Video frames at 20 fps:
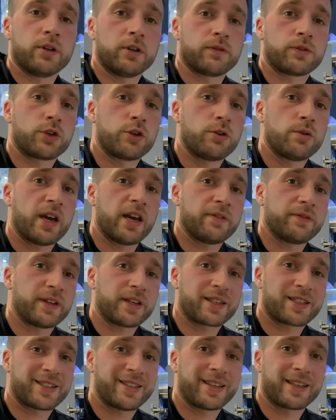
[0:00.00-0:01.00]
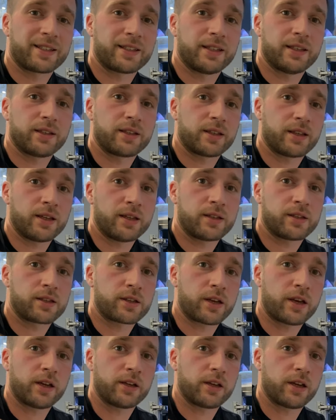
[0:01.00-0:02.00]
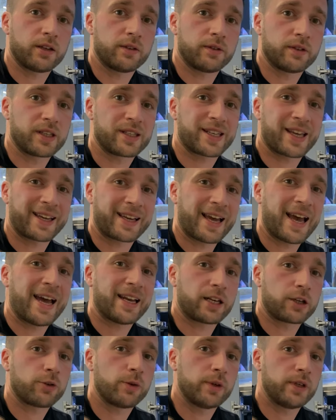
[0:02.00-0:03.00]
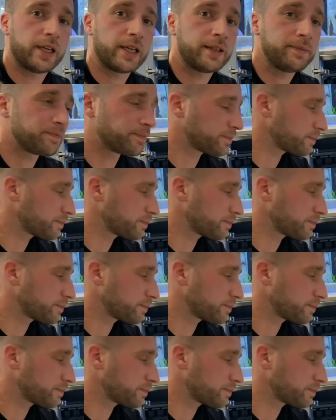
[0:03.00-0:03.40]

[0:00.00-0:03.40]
of two FX6s to turn over the tank adequately.